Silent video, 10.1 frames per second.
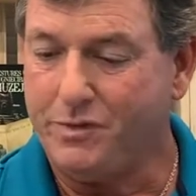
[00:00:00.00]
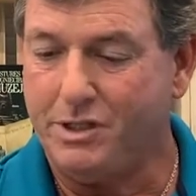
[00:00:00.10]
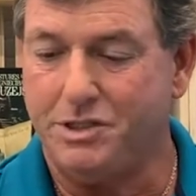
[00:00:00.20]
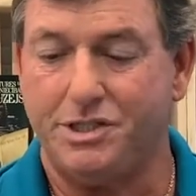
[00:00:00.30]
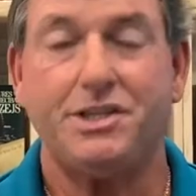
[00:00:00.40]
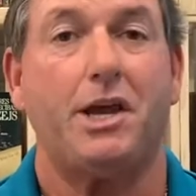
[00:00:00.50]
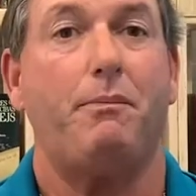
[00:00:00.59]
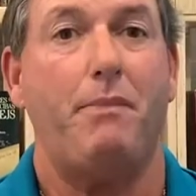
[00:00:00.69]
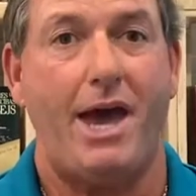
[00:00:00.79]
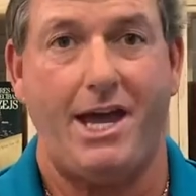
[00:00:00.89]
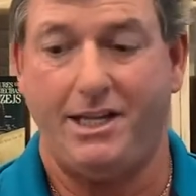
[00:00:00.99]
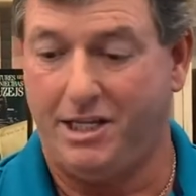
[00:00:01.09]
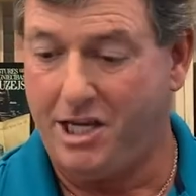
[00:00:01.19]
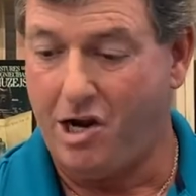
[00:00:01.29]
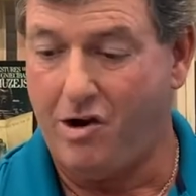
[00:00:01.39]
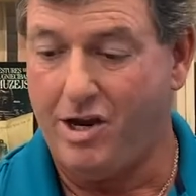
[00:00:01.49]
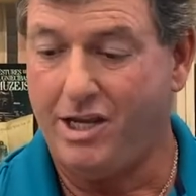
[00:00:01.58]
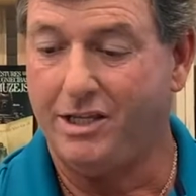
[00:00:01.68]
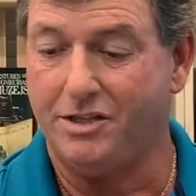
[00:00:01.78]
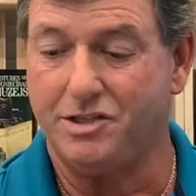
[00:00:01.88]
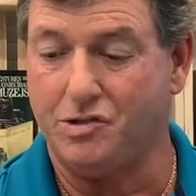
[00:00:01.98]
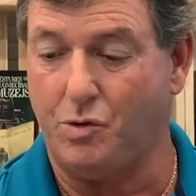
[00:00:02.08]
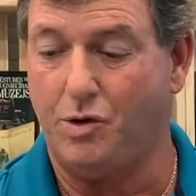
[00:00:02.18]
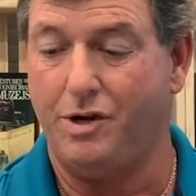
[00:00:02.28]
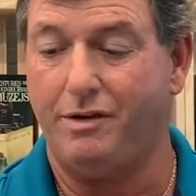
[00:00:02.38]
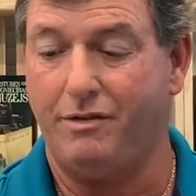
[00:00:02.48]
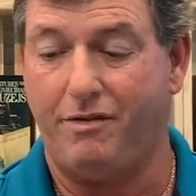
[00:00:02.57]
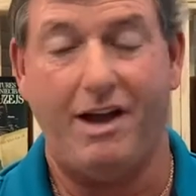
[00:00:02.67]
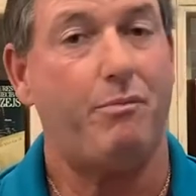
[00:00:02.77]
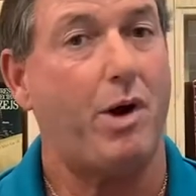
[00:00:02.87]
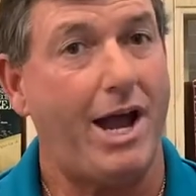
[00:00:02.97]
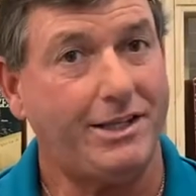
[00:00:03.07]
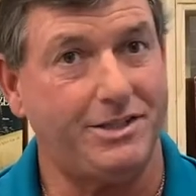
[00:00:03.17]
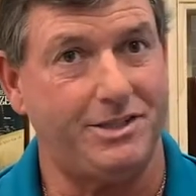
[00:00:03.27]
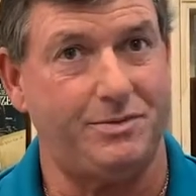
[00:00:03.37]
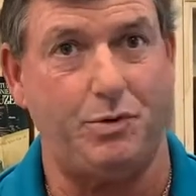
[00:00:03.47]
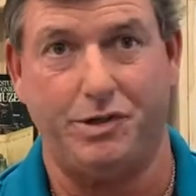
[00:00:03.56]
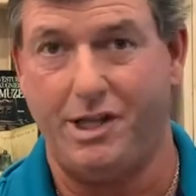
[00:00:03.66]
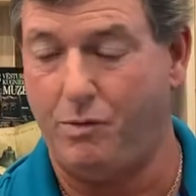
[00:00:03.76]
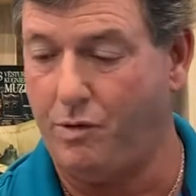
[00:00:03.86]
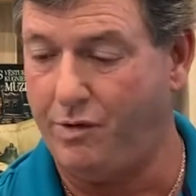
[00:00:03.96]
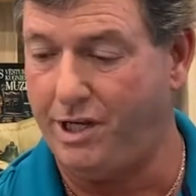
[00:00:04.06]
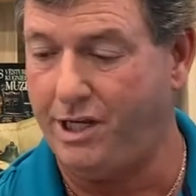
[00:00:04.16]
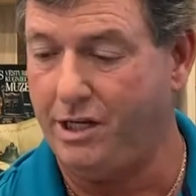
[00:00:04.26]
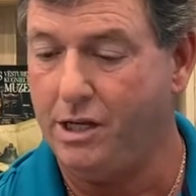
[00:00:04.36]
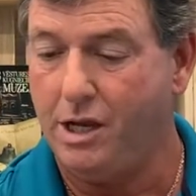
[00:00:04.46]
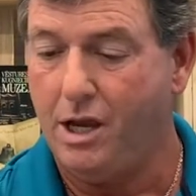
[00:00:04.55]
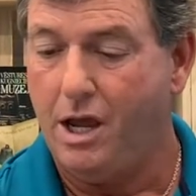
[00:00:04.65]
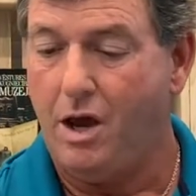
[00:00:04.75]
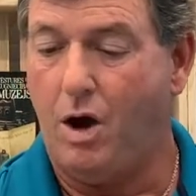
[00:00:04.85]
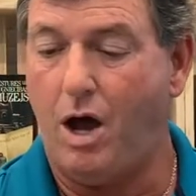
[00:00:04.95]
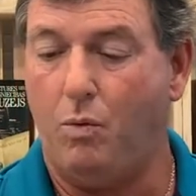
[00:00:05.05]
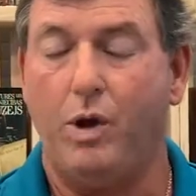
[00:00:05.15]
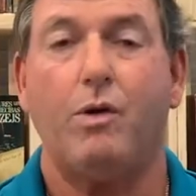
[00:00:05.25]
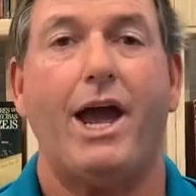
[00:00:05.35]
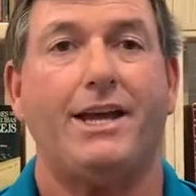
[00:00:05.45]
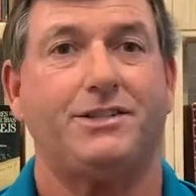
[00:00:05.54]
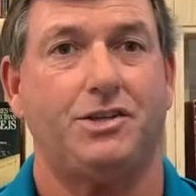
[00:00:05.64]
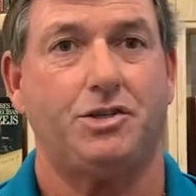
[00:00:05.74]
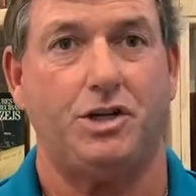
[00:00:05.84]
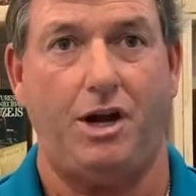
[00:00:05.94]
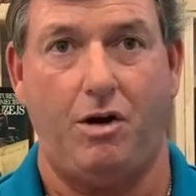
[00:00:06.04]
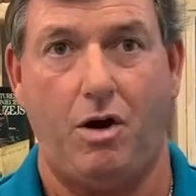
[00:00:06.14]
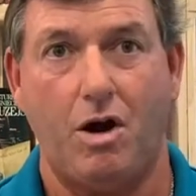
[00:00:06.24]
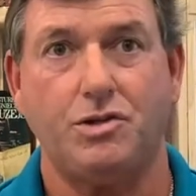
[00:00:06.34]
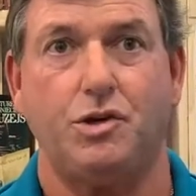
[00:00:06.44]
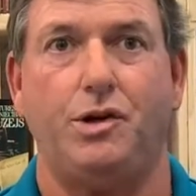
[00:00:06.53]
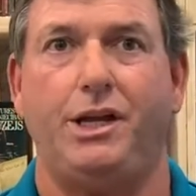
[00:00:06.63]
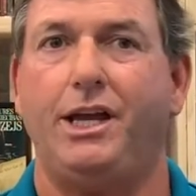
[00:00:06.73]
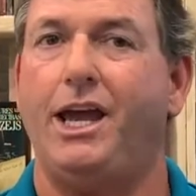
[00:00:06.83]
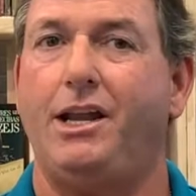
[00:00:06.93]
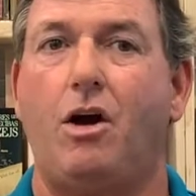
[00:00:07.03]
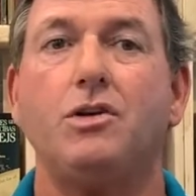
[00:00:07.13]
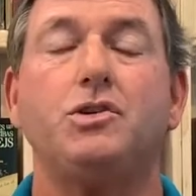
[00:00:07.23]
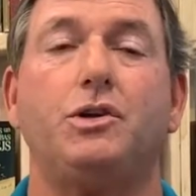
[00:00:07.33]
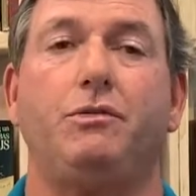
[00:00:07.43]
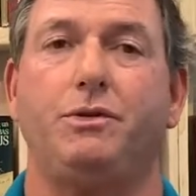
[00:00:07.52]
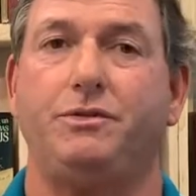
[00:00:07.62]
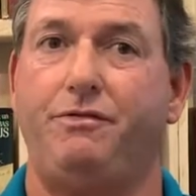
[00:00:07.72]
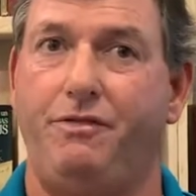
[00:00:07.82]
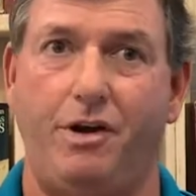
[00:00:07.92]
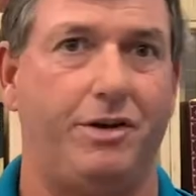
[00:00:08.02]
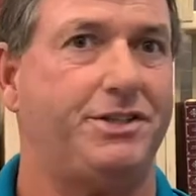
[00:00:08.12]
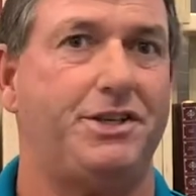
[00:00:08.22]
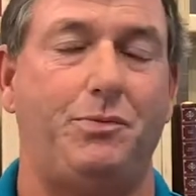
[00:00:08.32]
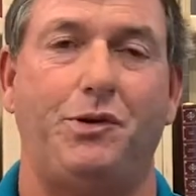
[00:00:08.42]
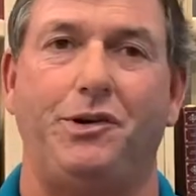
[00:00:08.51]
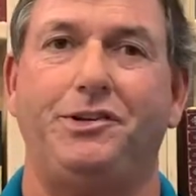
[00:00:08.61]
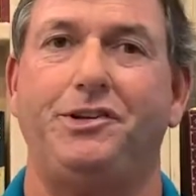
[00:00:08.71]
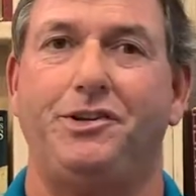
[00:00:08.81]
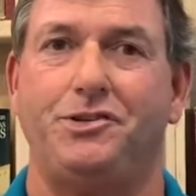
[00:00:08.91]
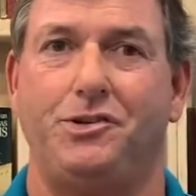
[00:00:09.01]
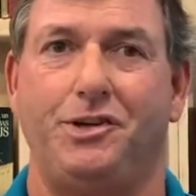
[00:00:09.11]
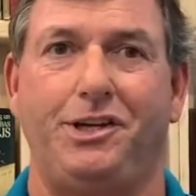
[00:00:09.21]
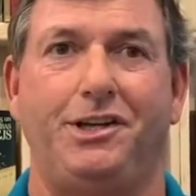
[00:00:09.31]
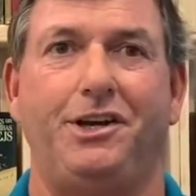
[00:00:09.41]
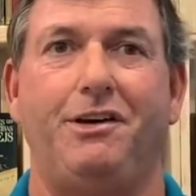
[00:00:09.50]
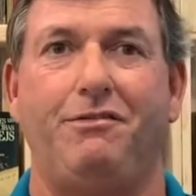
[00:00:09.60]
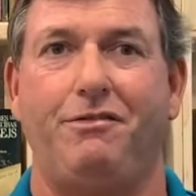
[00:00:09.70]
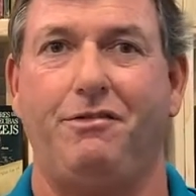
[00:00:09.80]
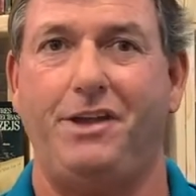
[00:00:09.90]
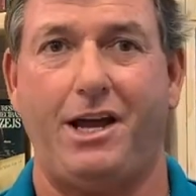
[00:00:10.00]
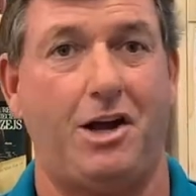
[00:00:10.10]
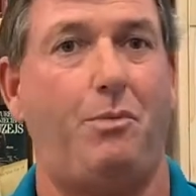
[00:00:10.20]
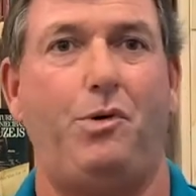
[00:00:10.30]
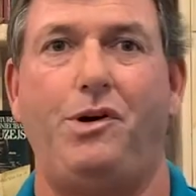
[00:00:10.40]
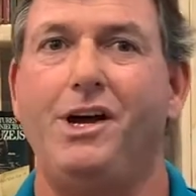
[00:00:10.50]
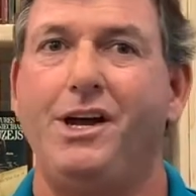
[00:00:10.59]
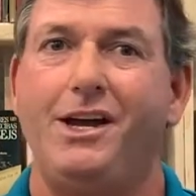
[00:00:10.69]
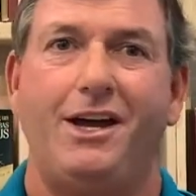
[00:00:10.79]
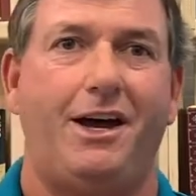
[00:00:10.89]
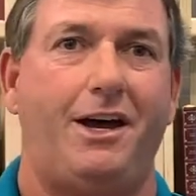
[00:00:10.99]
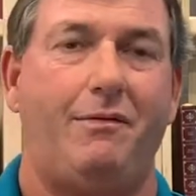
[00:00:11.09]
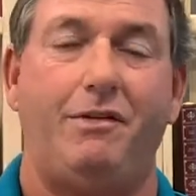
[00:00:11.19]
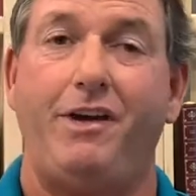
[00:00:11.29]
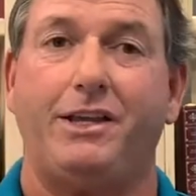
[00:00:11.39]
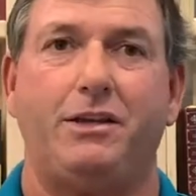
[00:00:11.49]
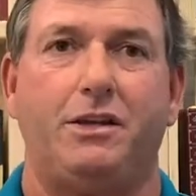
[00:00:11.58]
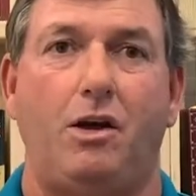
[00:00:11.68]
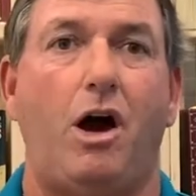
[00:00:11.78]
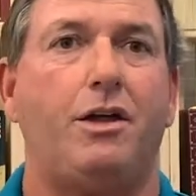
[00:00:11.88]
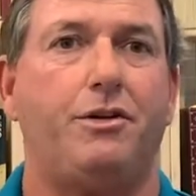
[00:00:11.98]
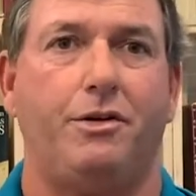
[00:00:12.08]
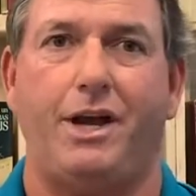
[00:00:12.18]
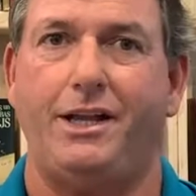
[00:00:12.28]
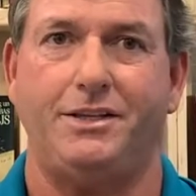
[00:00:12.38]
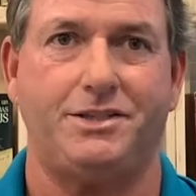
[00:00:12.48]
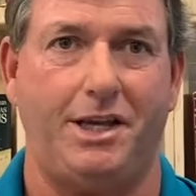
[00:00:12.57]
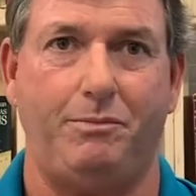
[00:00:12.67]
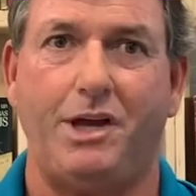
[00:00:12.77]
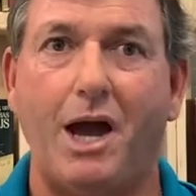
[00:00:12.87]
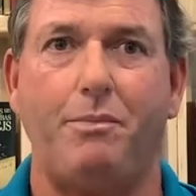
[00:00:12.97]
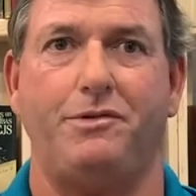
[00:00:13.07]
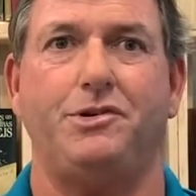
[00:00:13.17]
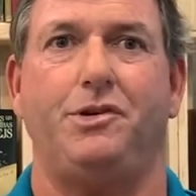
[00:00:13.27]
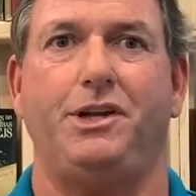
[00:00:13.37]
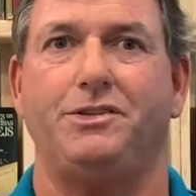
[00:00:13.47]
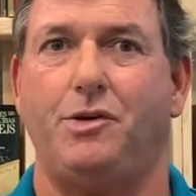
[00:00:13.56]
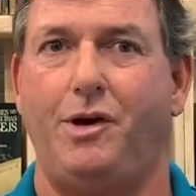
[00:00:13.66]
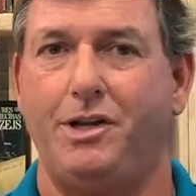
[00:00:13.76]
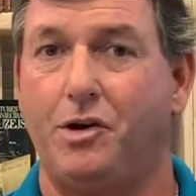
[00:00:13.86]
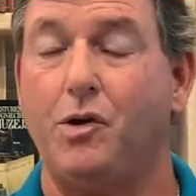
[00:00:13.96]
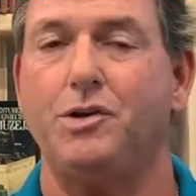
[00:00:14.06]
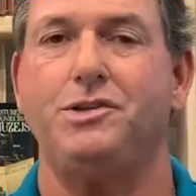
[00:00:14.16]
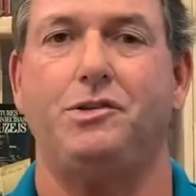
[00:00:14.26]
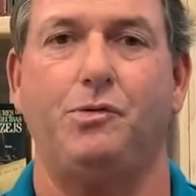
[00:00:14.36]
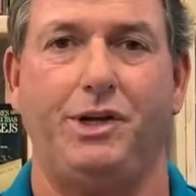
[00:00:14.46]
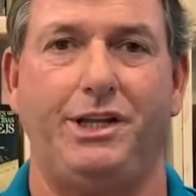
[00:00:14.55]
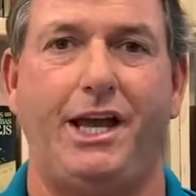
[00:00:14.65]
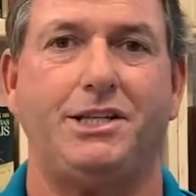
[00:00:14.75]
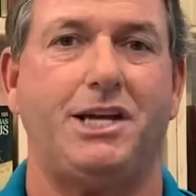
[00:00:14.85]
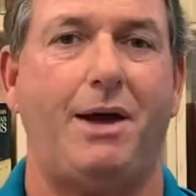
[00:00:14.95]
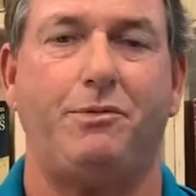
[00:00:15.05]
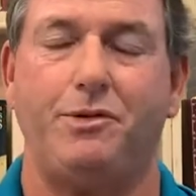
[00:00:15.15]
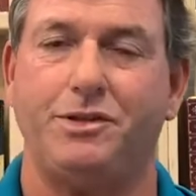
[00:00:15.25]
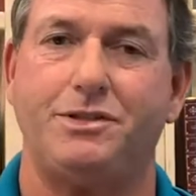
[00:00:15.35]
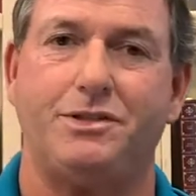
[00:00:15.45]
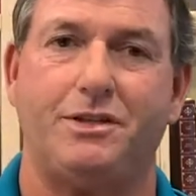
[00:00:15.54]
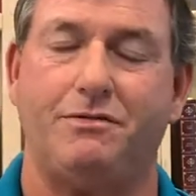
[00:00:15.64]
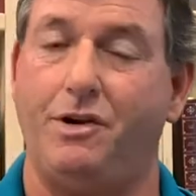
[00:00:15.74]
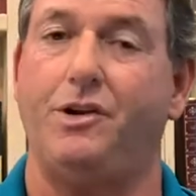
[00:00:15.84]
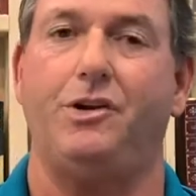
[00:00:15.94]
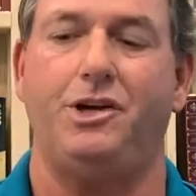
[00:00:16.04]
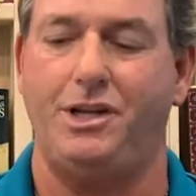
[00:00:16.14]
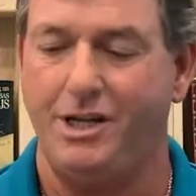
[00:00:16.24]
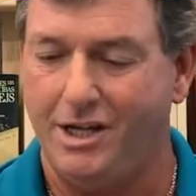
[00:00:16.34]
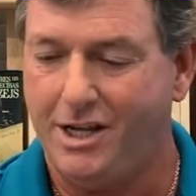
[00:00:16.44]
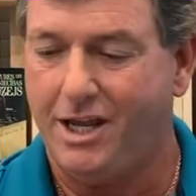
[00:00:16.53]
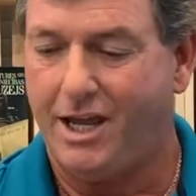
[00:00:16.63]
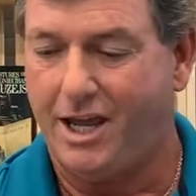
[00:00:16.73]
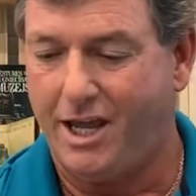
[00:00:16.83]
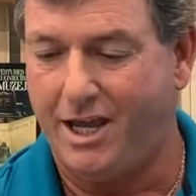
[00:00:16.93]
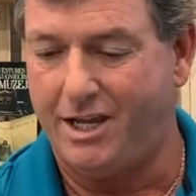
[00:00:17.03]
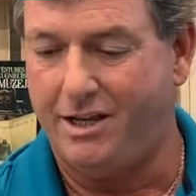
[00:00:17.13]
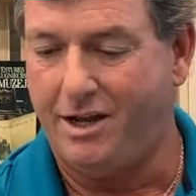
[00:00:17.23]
Just like Matt and Carrie in the story of the 5 Practices book that we're reading, we were asked to share our journey, and our journey was very similar to the journey of that couple. In fact, the author had the same type of journey, so I'd encourage you to read that chapter. It's very good. And